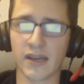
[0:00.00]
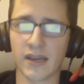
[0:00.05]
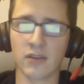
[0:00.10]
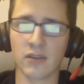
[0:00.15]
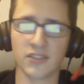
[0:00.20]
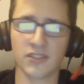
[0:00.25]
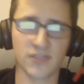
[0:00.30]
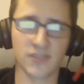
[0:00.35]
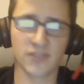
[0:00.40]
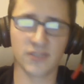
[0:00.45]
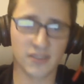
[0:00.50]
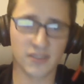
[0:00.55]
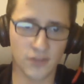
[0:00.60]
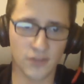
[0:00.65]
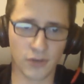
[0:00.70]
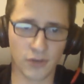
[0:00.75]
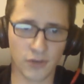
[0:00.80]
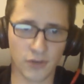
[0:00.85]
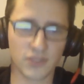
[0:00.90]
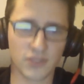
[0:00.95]
I'll let you guys
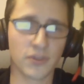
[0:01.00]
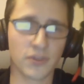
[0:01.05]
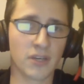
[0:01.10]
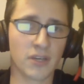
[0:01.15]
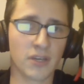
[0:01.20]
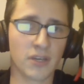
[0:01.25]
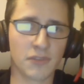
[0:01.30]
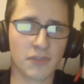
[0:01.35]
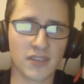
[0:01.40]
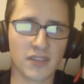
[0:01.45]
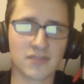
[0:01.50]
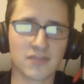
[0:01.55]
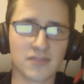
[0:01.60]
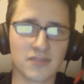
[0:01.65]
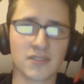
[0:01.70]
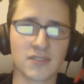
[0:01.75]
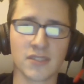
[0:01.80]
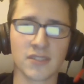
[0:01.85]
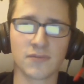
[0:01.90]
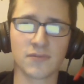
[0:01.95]
know what's going on with that
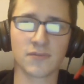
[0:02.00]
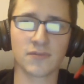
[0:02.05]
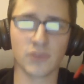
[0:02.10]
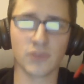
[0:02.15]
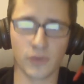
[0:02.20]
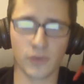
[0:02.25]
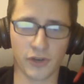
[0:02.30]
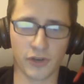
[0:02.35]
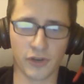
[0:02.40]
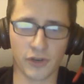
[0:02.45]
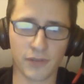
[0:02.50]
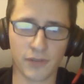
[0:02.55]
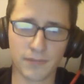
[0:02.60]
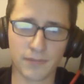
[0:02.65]
stuff. Don't worry.